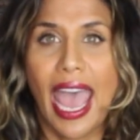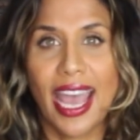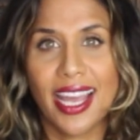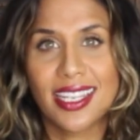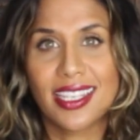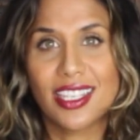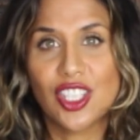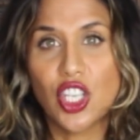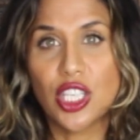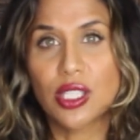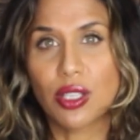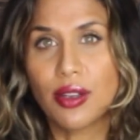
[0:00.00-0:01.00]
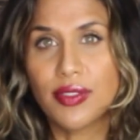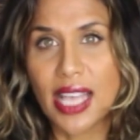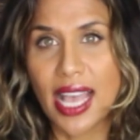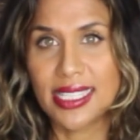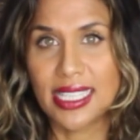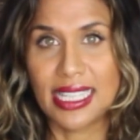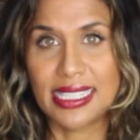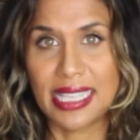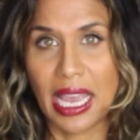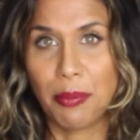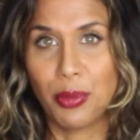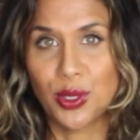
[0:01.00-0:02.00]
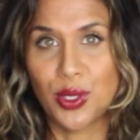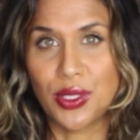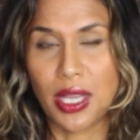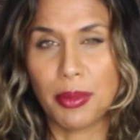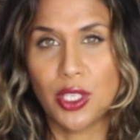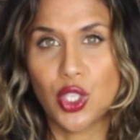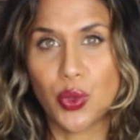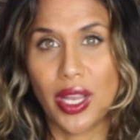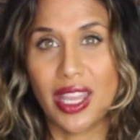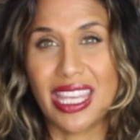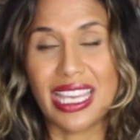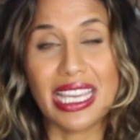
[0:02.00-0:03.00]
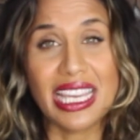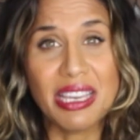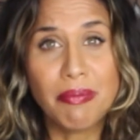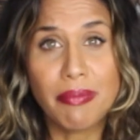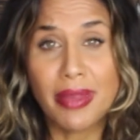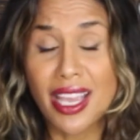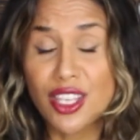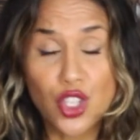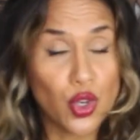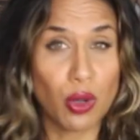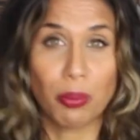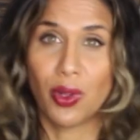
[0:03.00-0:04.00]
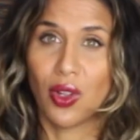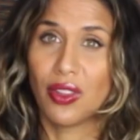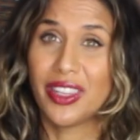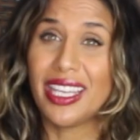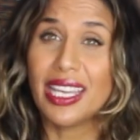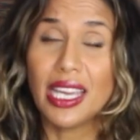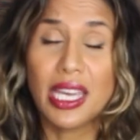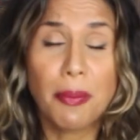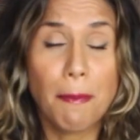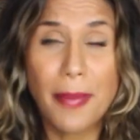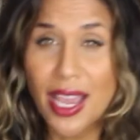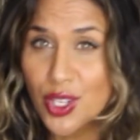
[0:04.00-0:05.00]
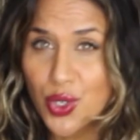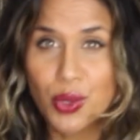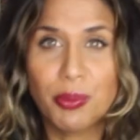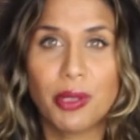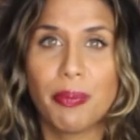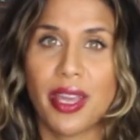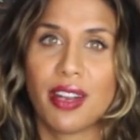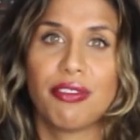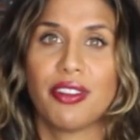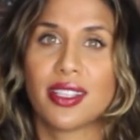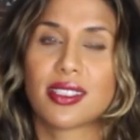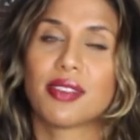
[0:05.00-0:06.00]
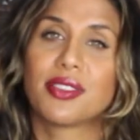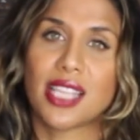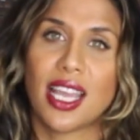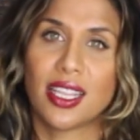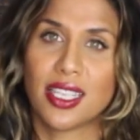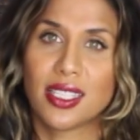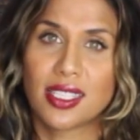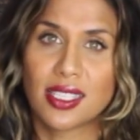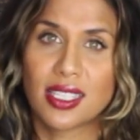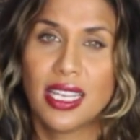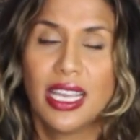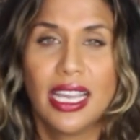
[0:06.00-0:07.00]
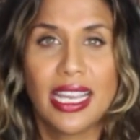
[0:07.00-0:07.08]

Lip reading: and she serves as an example to demonstrate the immeasurable benefits of silence.